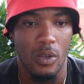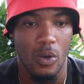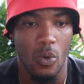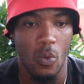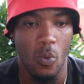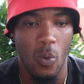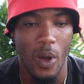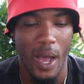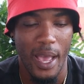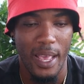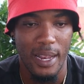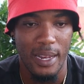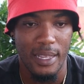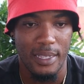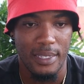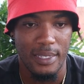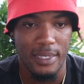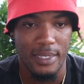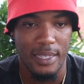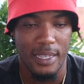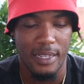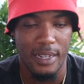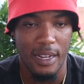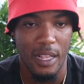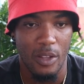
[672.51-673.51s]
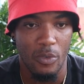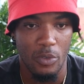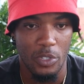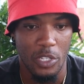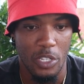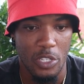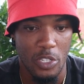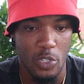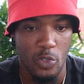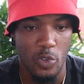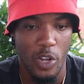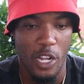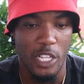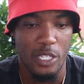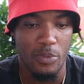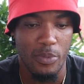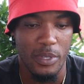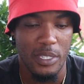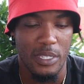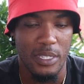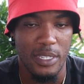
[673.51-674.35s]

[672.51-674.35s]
wireless signal, which is transmit